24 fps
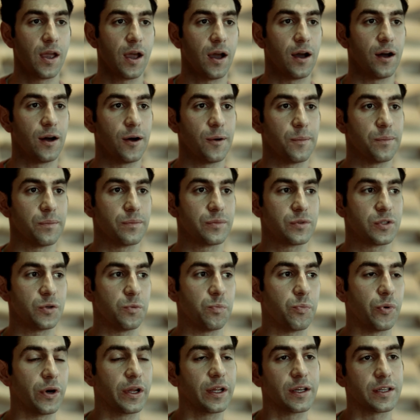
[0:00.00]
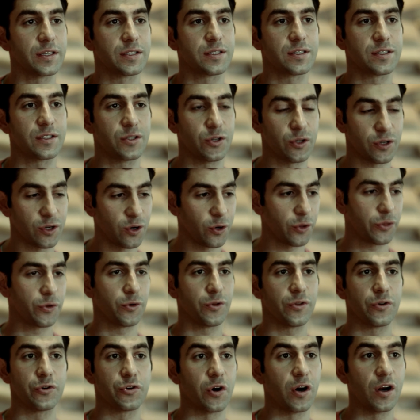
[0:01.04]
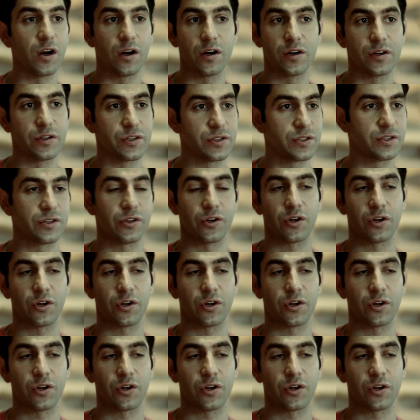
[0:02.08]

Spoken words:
to go through their drawers, their